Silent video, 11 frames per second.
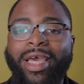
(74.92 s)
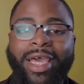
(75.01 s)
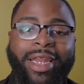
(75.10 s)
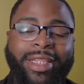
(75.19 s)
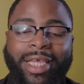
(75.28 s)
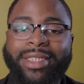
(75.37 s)

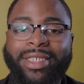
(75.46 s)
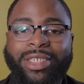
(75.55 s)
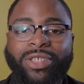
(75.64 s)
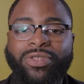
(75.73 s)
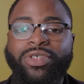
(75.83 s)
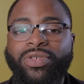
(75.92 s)
the things
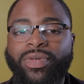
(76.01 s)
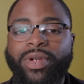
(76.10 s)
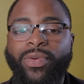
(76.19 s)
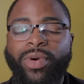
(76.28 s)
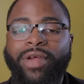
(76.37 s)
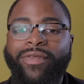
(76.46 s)
that you do in the
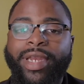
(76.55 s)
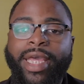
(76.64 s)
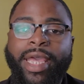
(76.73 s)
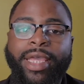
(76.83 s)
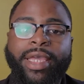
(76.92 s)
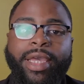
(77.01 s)
run of a
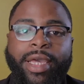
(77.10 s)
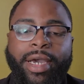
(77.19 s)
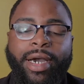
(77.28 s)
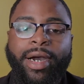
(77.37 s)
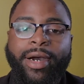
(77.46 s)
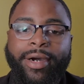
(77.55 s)
day.
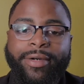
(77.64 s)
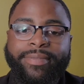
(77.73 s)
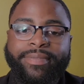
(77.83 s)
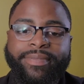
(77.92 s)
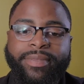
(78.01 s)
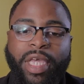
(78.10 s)

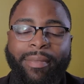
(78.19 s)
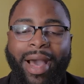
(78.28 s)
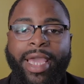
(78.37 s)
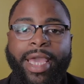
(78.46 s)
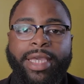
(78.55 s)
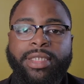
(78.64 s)
In my
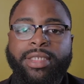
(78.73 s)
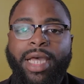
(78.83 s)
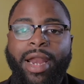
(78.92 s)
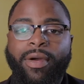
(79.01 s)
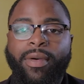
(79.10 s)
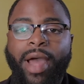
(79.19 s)
case,
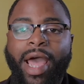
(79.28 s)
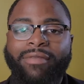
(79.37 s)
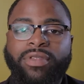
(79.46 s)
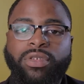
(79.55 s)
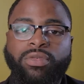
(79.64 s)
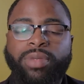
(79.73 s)
I don't
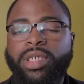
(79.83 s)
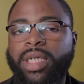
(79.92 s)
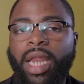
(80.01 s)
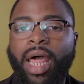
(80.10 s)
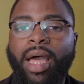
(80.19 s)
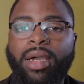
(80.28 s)
have to punch a
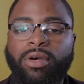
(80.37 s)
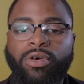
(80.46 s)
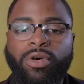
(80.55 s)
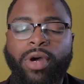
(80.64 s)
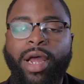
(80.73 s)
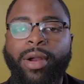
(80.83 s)
clock,
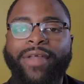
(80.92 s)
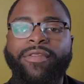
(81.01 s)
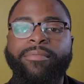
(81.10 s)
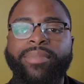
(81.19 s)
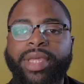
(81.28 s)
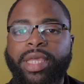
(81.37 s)
or I don't have to
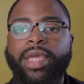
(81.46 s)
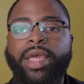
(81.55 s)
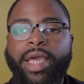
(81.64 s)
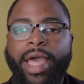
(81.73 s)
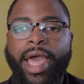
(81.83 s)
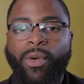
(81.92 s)
be
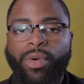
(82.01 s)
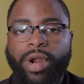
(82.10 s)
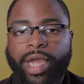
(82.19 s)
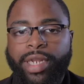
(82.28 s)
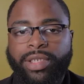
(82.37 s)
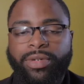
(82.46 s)
at work
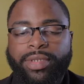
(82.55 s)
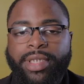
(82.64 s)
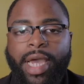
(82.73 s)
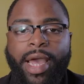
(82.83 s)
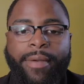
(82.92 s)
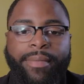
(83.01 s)
at a certain
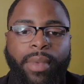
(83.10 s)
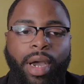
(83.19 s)
time.